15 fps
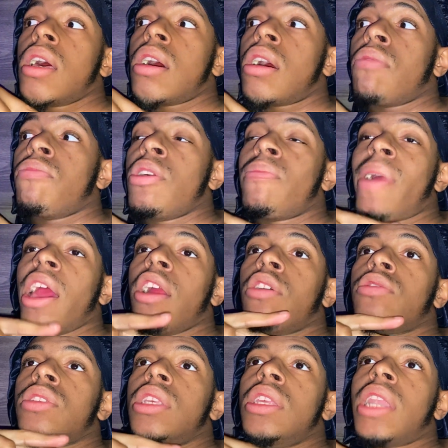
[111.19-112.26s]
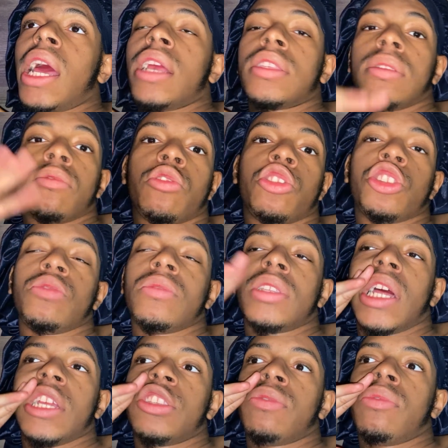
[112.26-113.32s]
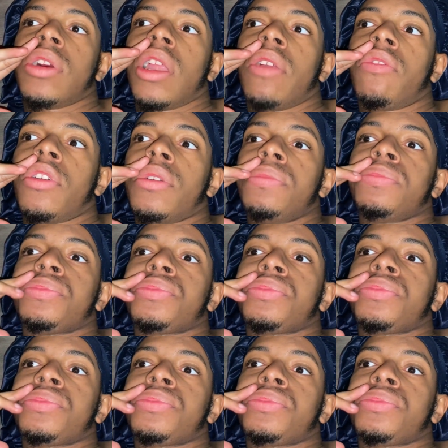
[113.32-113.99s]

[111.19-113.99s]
Um, we might go see like some Christmas lights or whatever